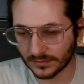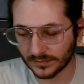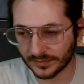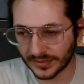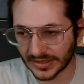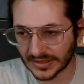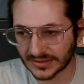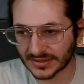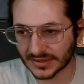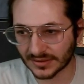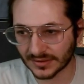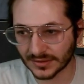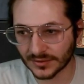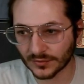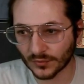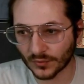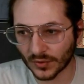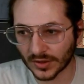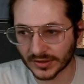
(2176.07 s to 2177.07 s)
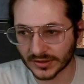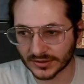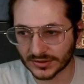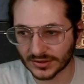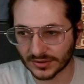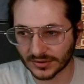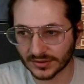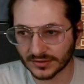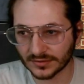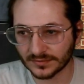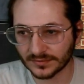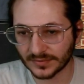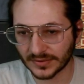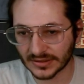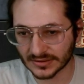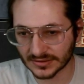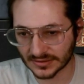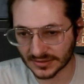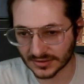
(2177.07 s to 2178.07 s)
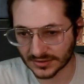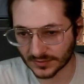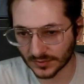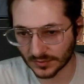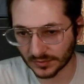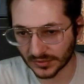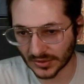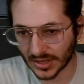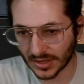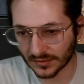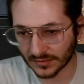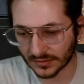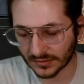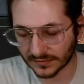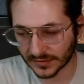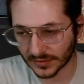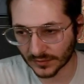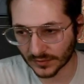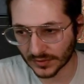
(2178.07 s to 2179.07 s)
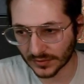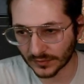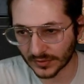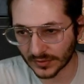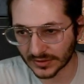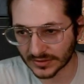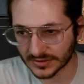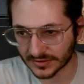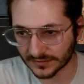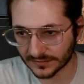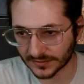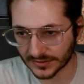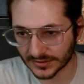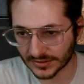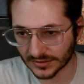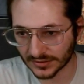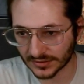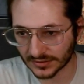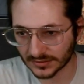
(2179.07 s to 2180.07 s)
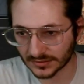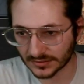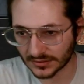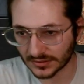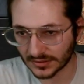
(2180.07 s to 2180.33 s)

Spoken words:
basically 1 a turn, because this would block one of our 1/1s every turn.